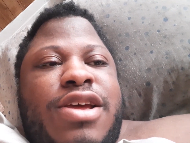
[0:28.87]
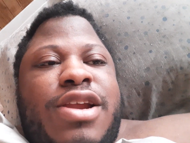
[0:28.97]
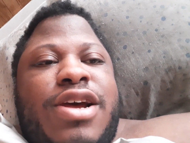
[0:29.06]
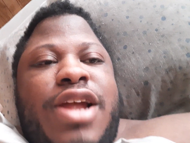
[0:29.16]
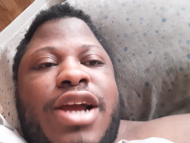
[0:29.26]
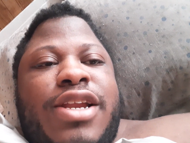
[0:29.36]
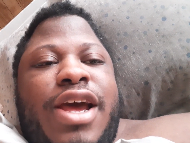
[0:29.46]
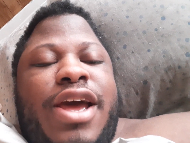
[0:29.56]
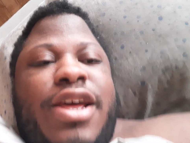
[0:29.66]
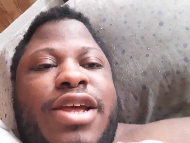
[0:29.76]
and I like
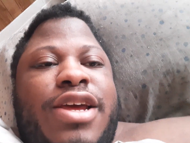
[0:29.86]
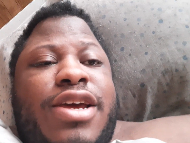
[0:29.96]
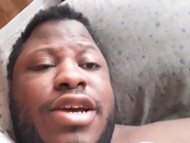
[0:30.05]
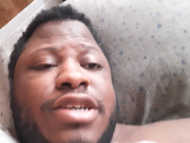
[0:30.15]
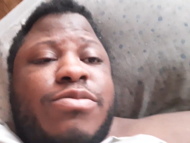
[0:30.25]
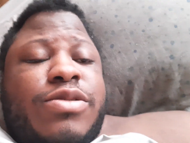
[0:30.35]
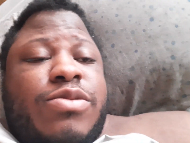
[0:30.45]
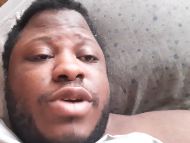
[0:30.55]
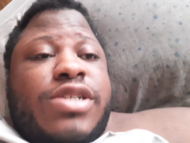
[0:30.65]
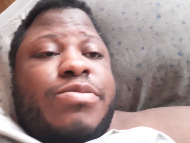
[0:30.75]
that and he was
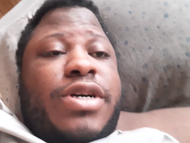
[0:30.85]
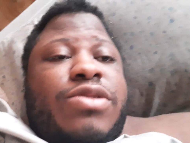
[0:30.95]
surrounded by